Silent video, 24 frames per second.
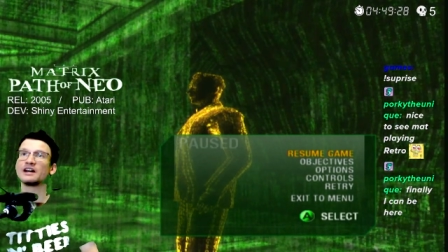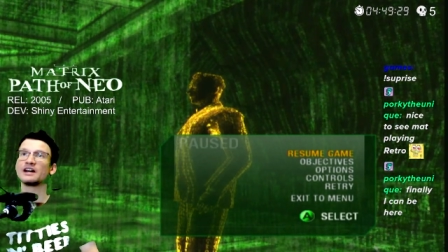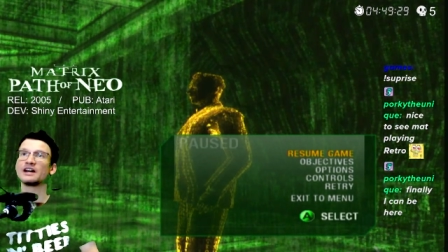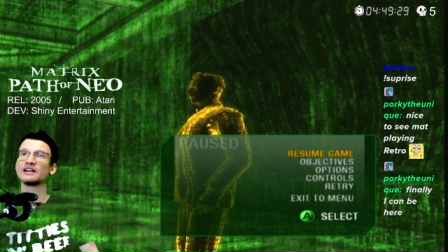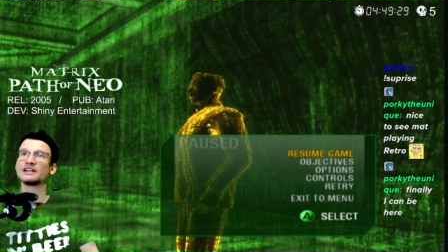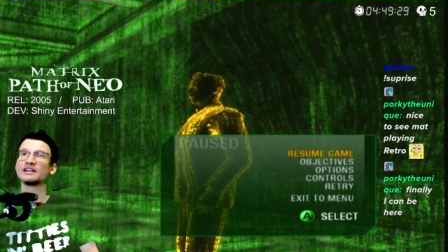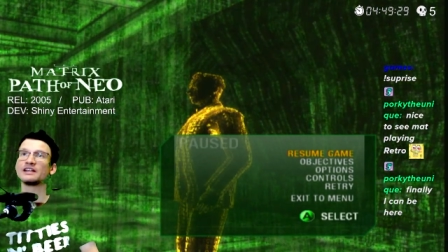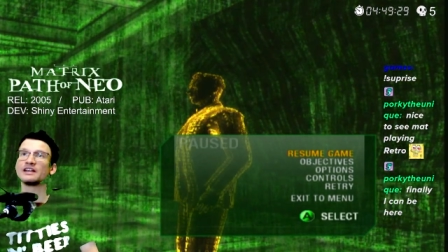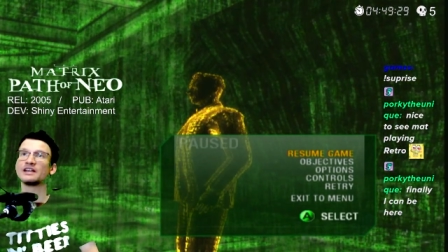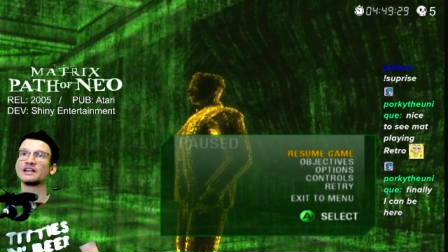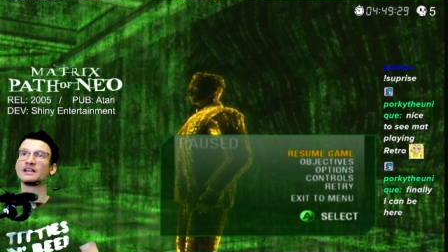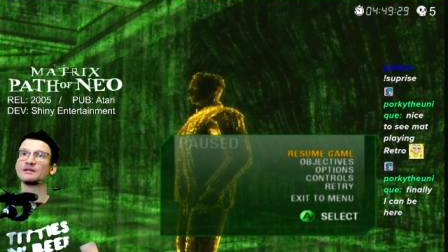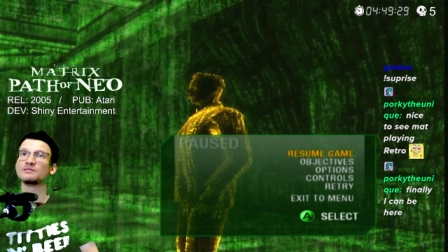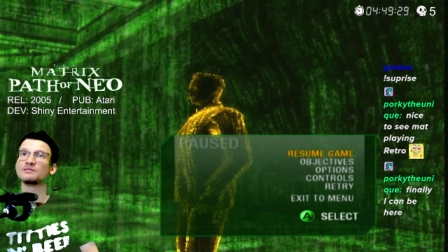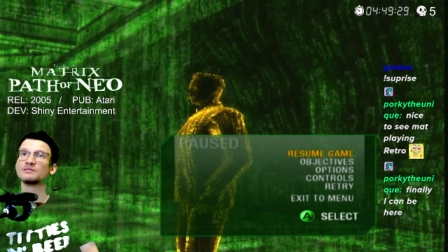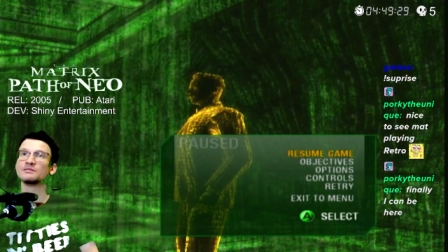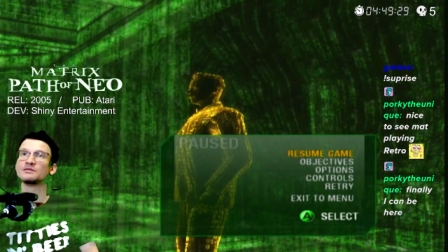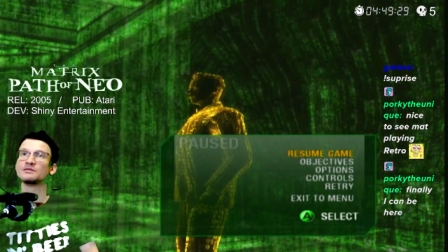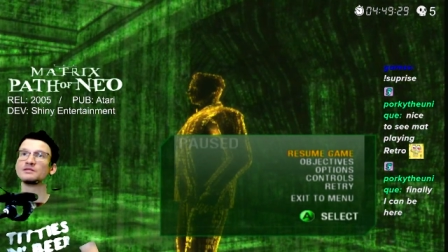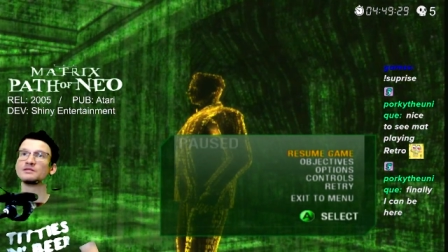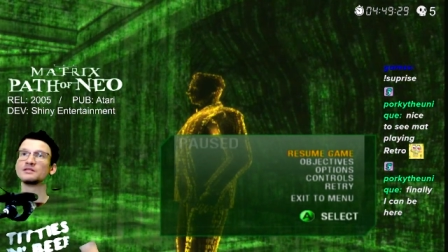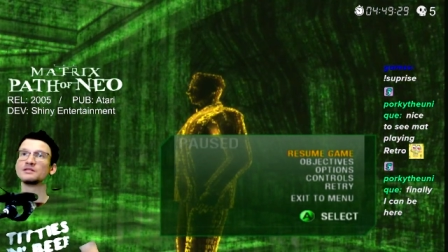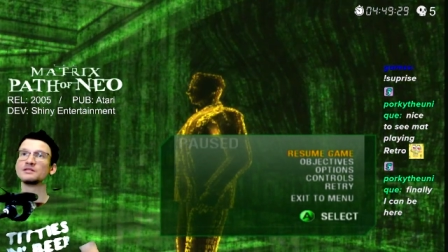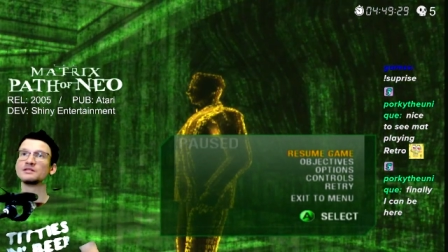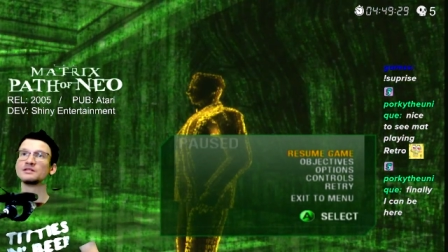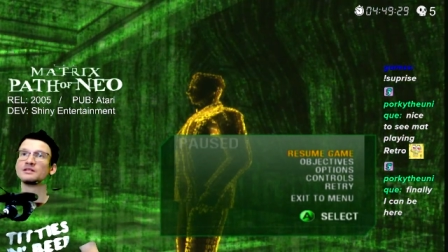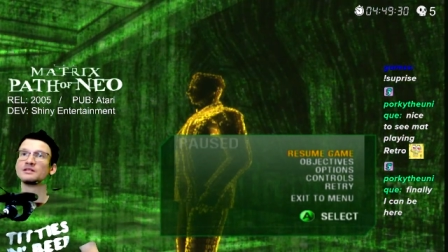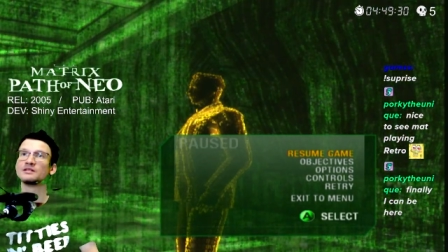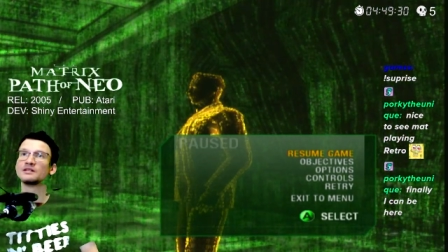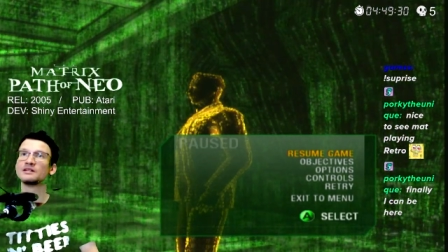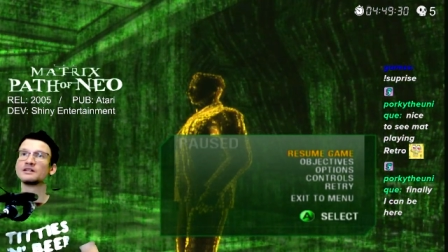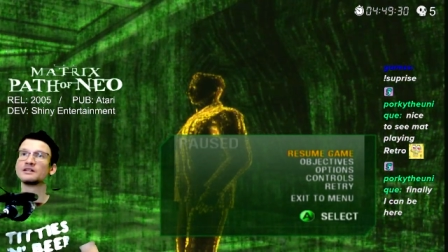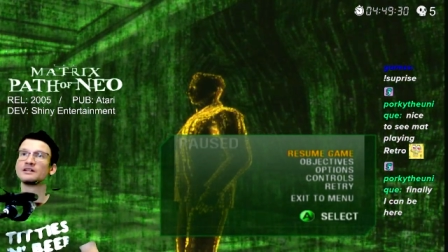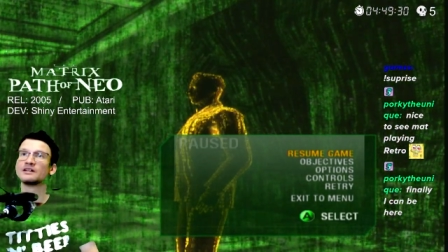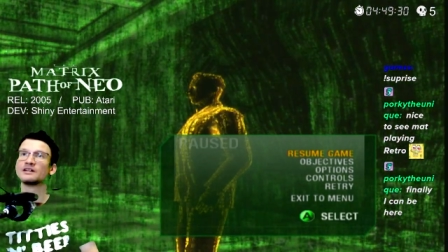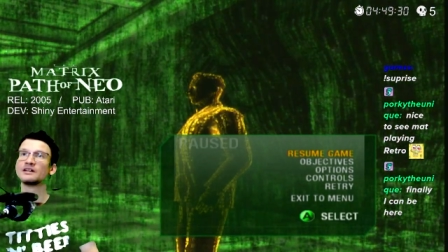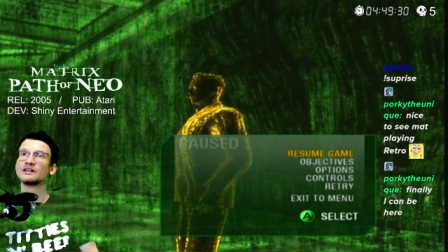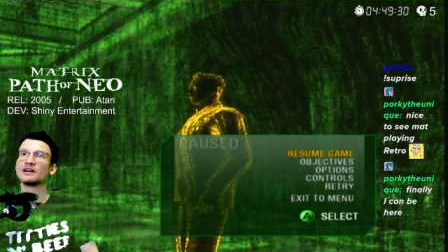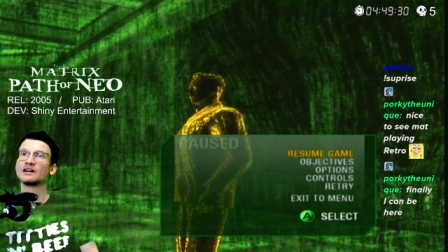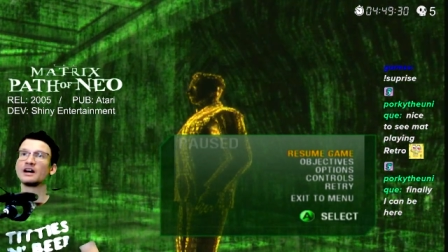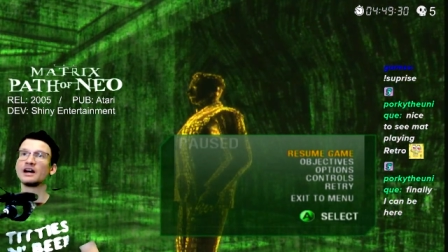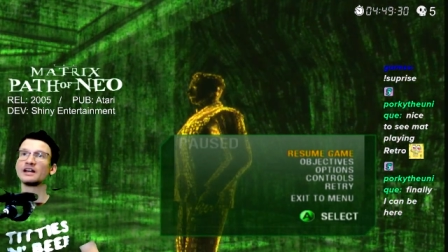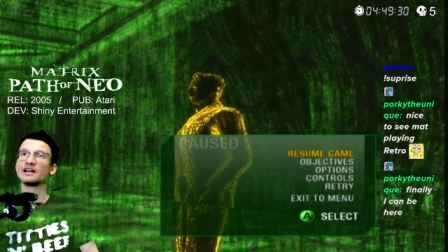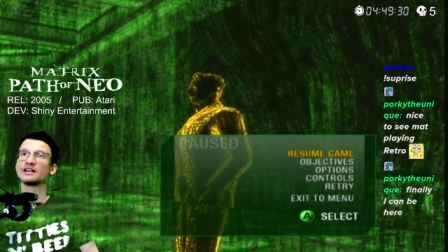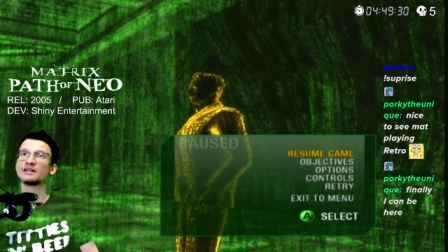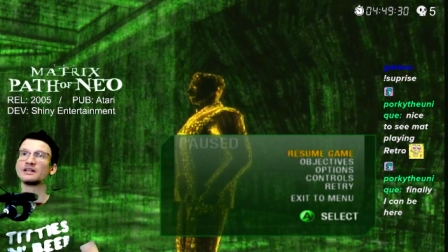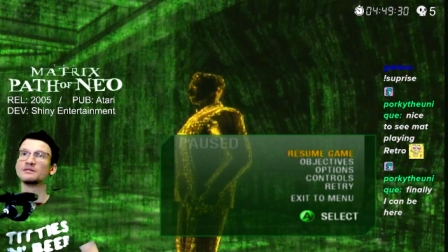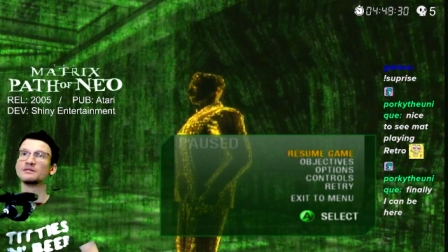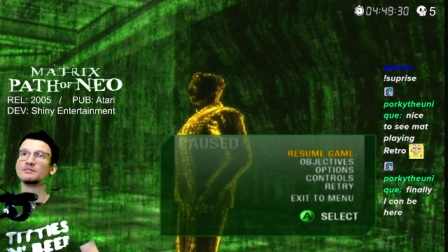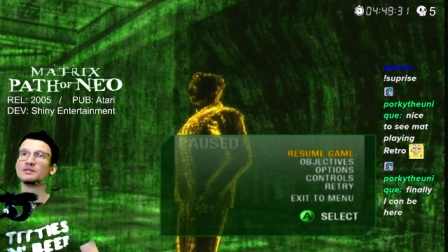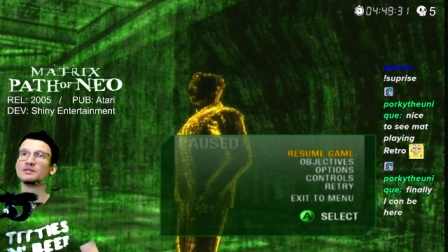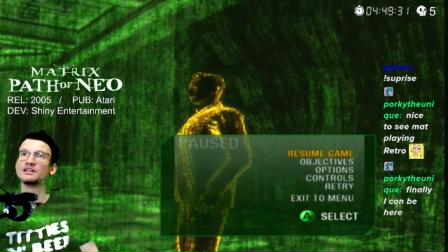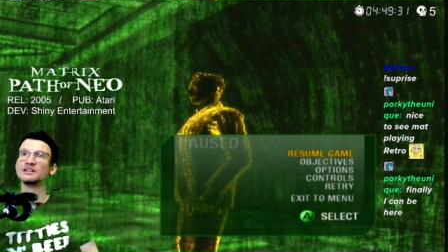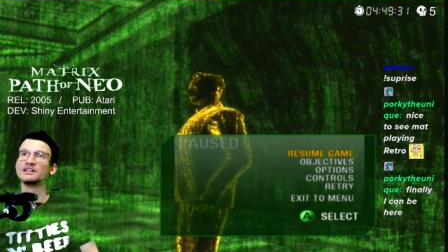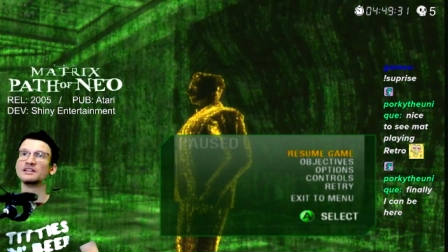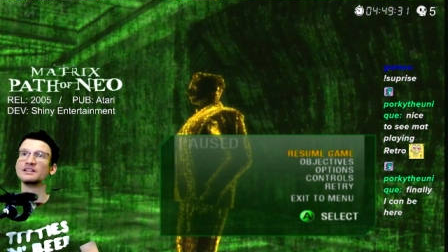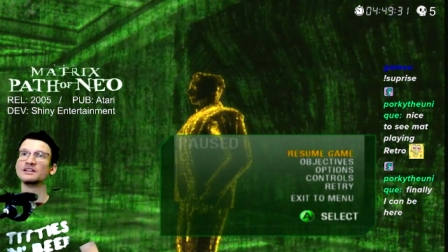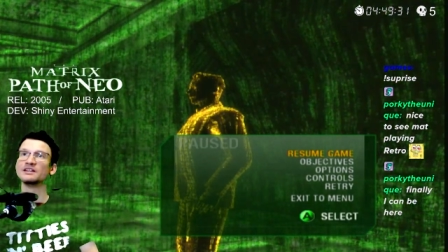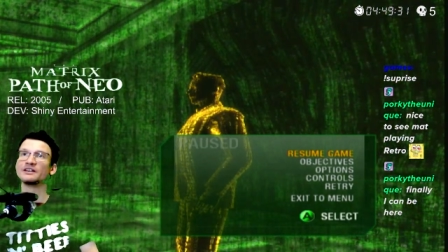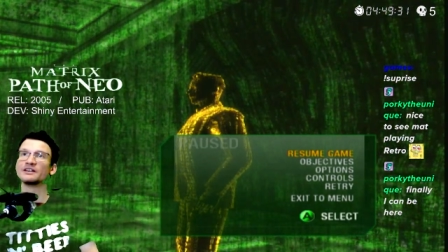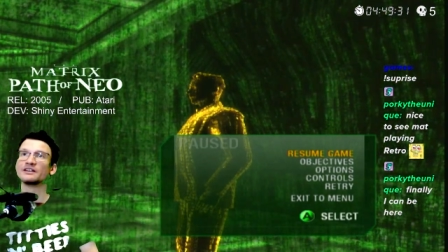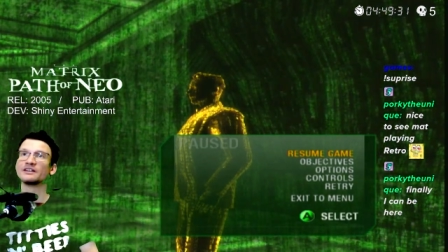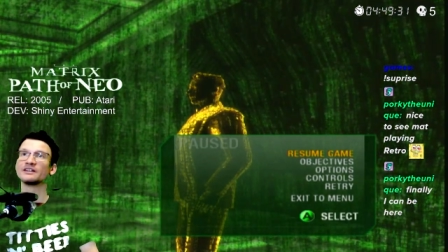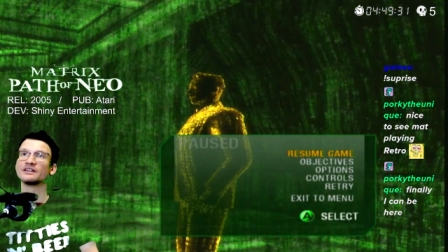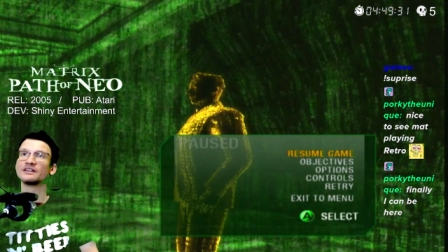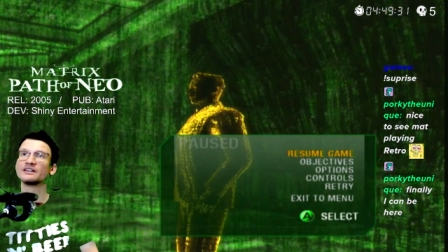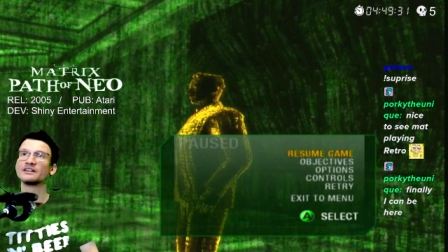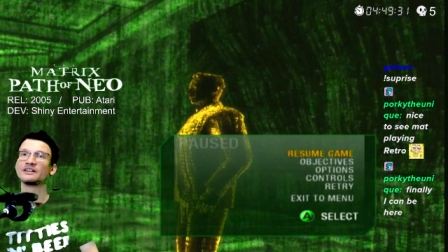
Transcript: I came. I can be here.